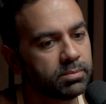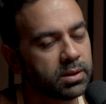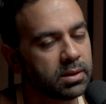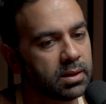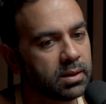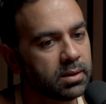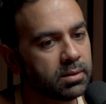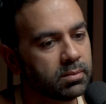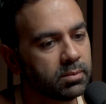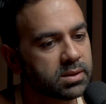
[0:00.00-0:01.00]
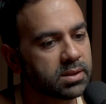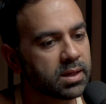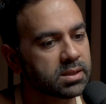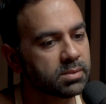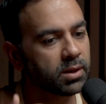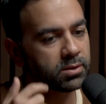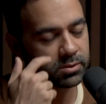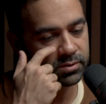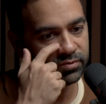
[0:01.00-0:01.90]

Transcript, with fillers: But what's nice about those